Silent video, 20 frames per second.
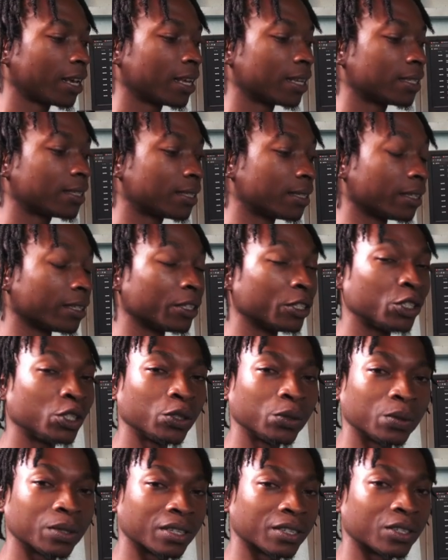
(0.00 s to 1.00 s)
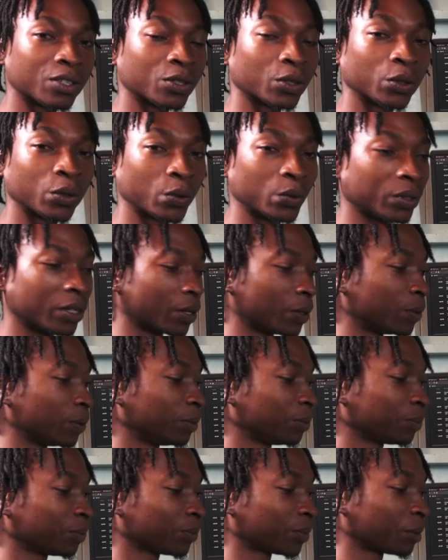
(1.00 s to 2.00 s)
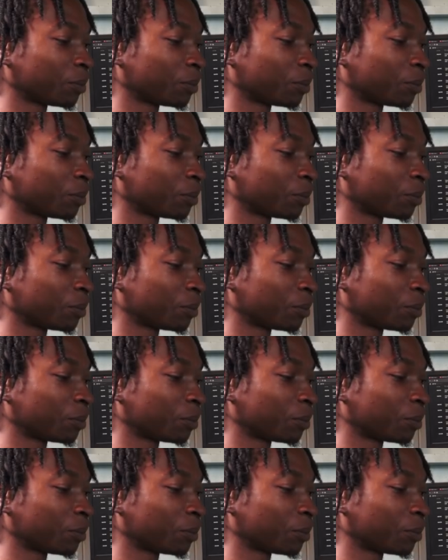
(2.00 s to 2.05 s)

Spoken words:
still chooses to go down,